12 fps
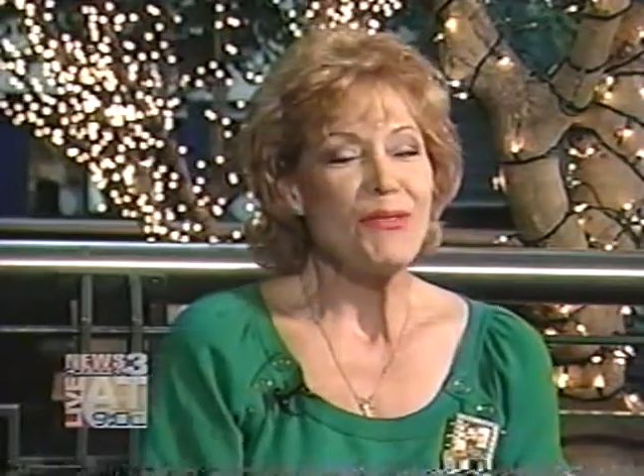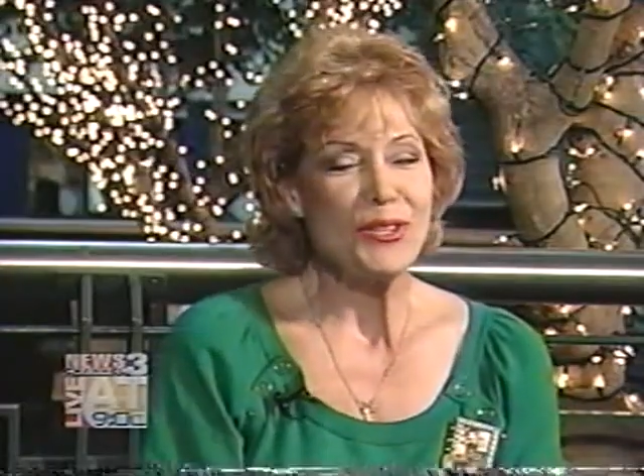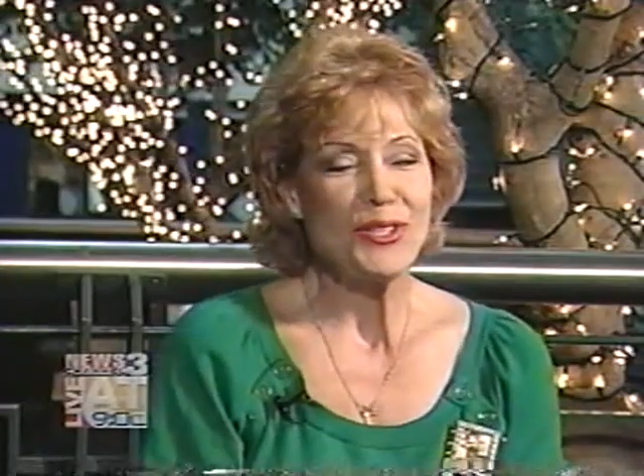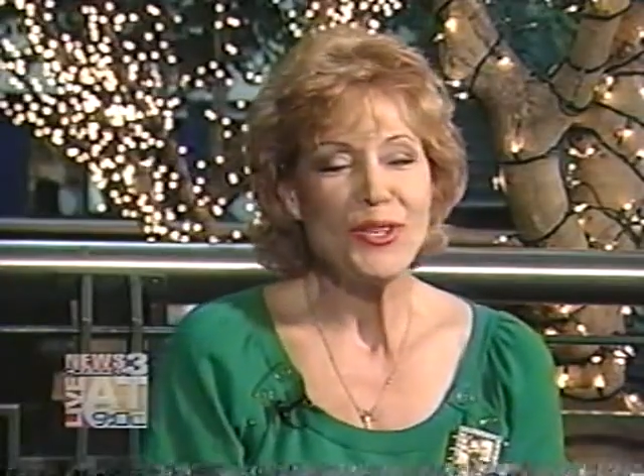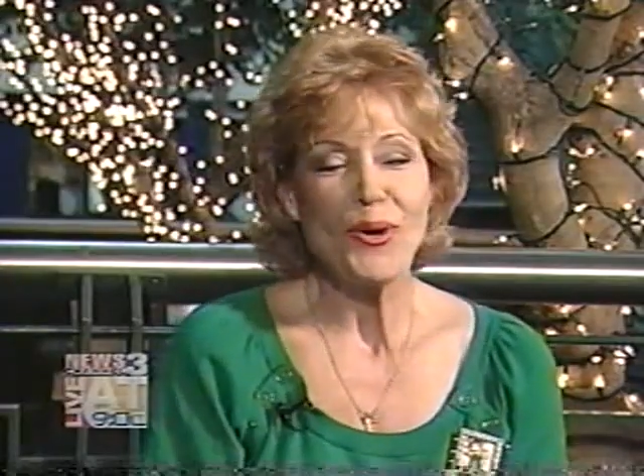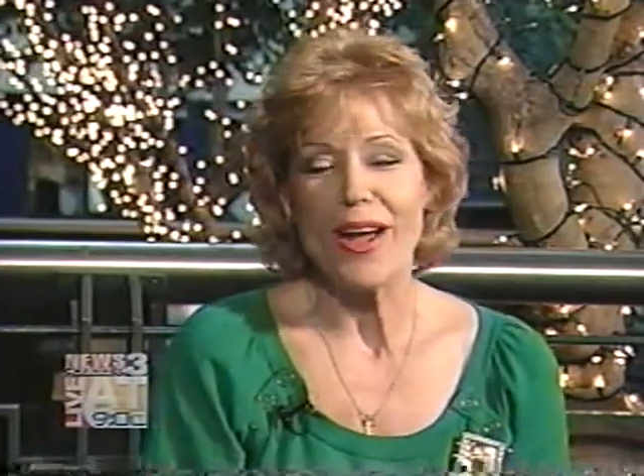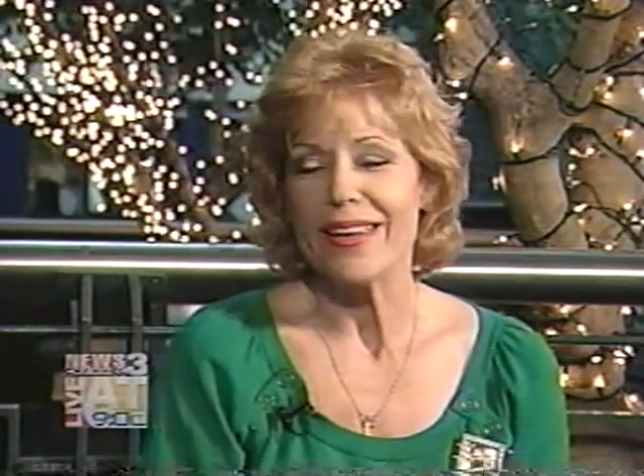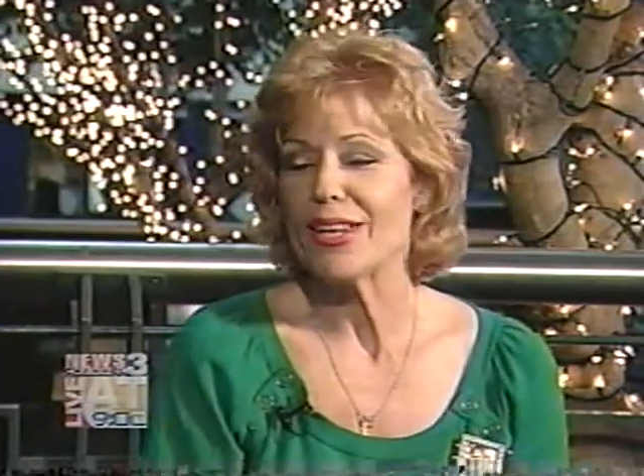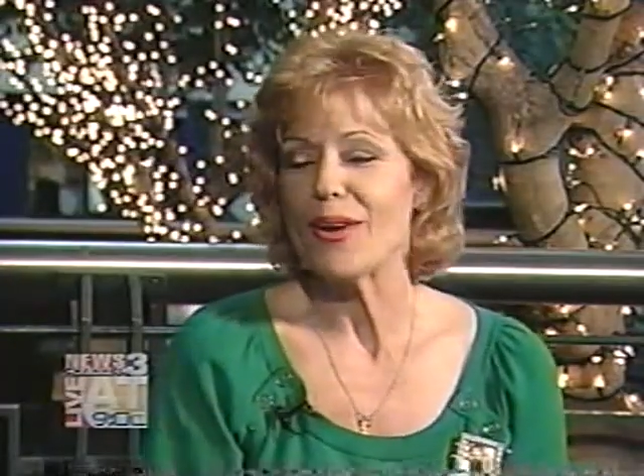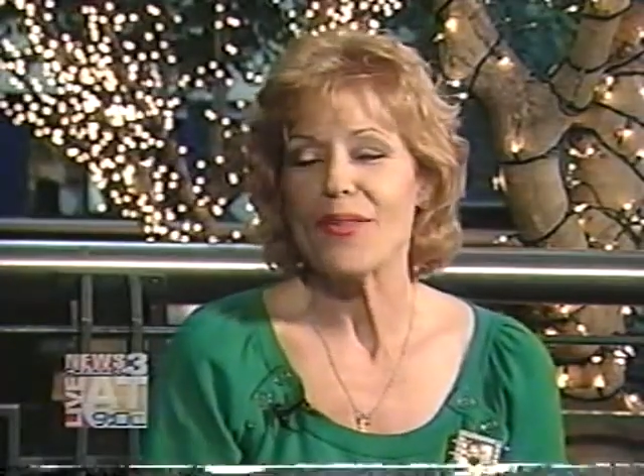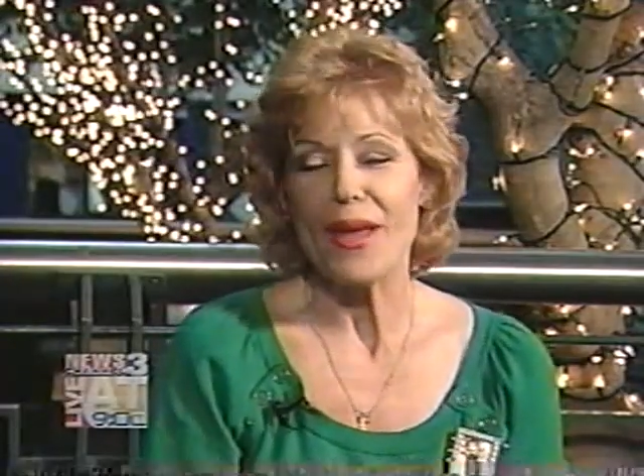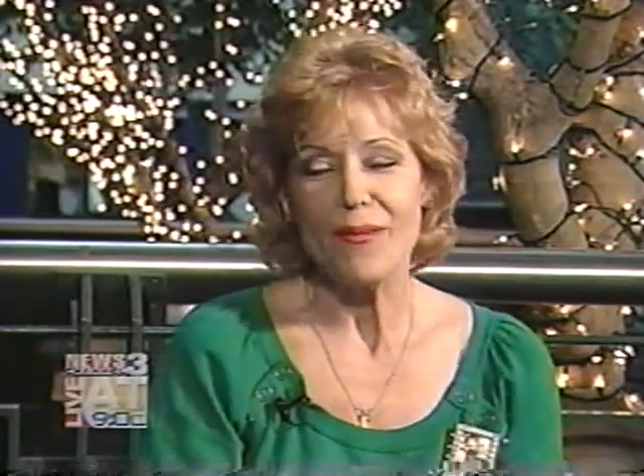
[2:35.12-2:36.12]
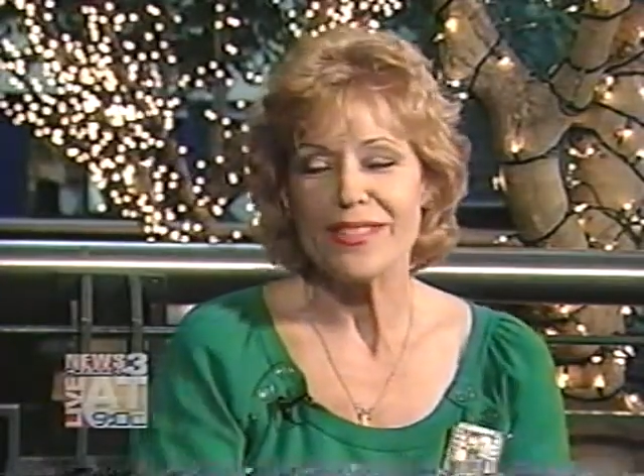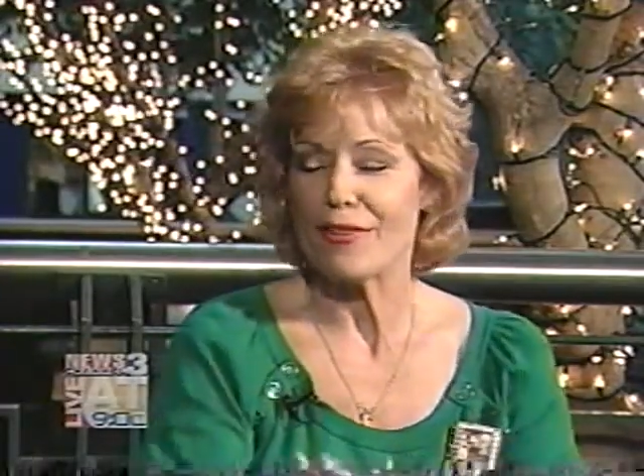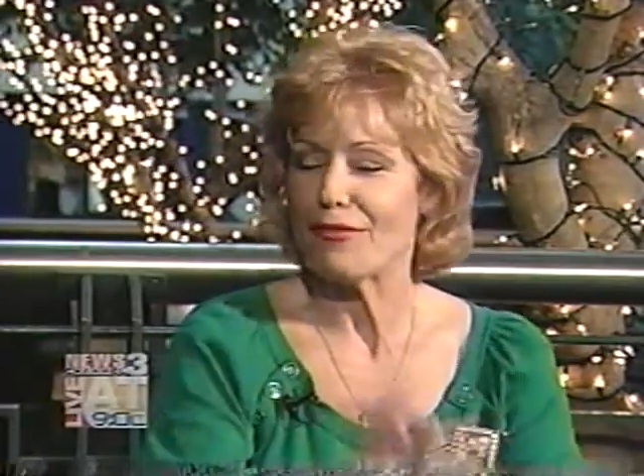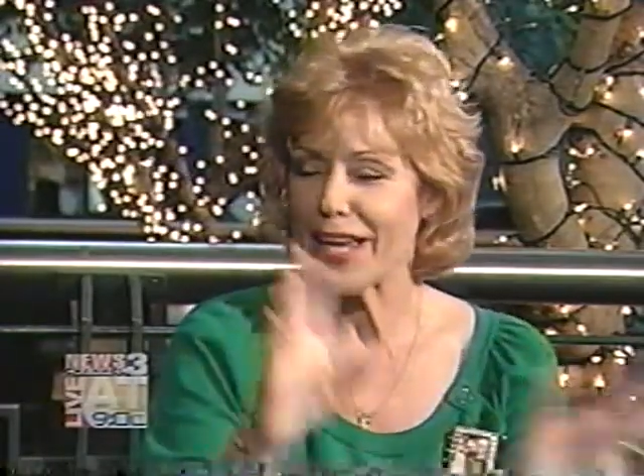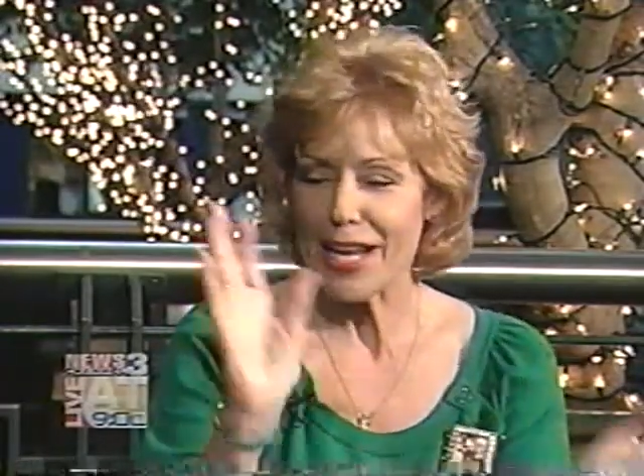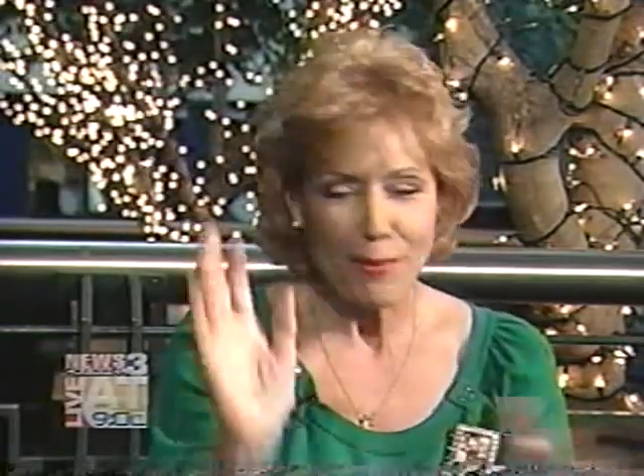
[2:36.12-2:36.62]
For sure. You know, they
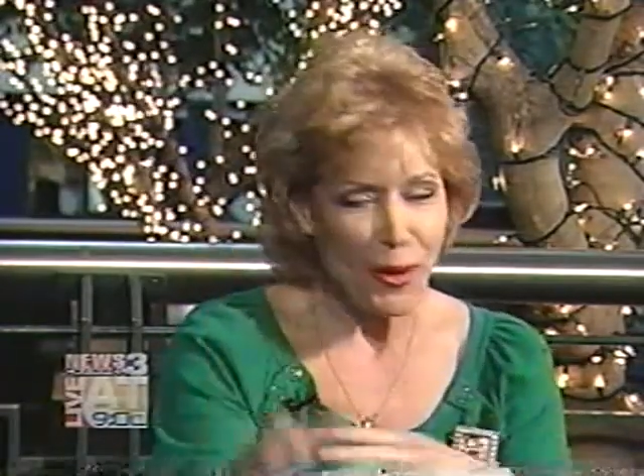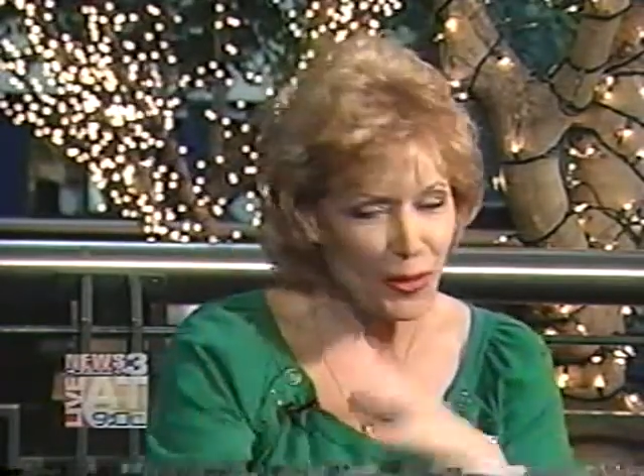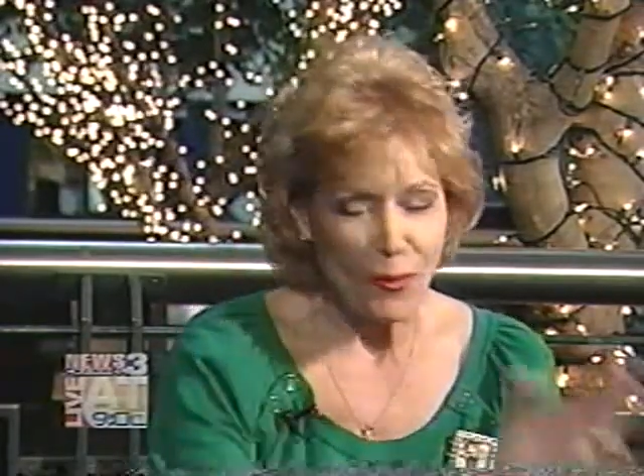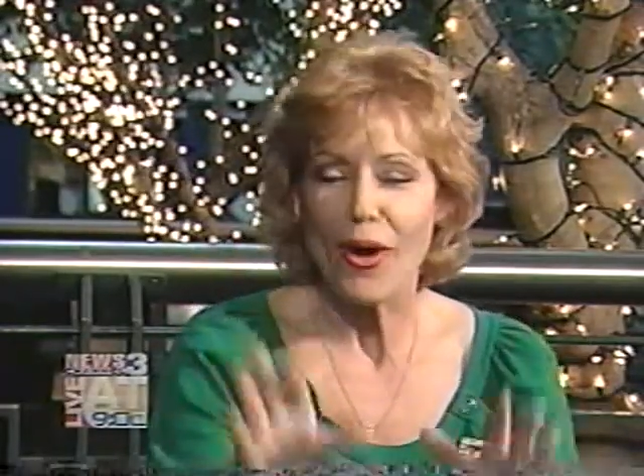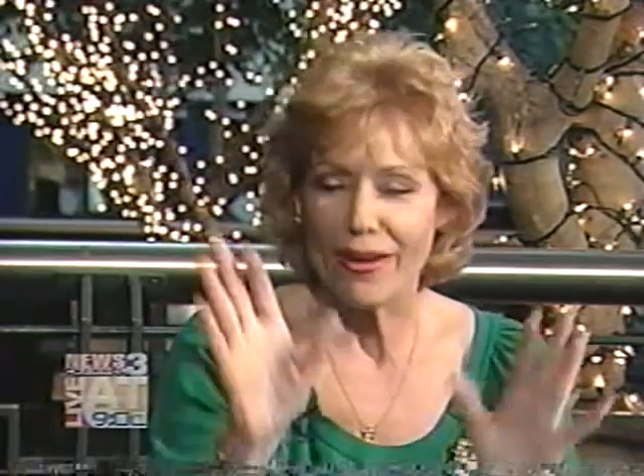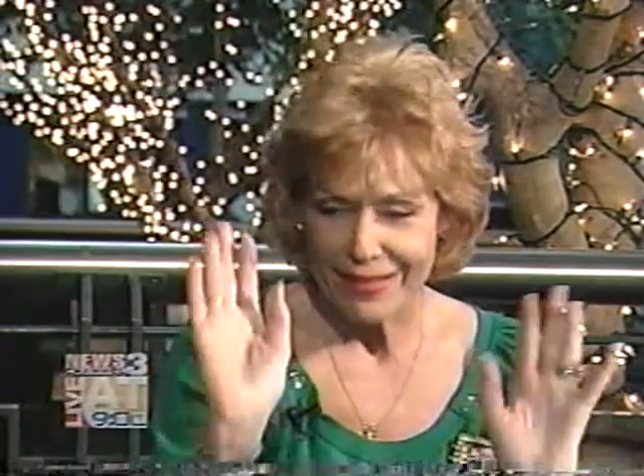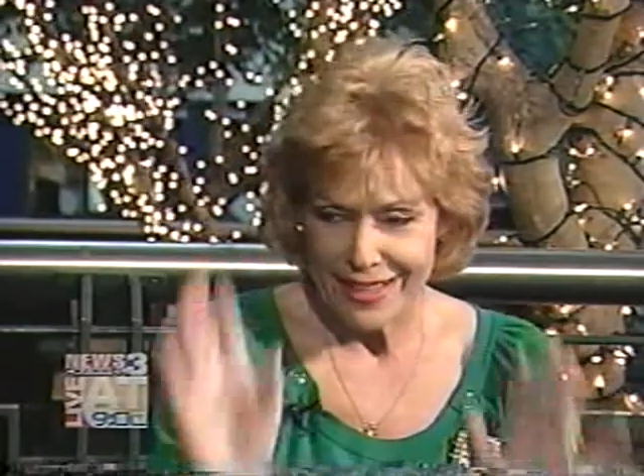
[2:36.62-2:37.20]
said, forget about the war.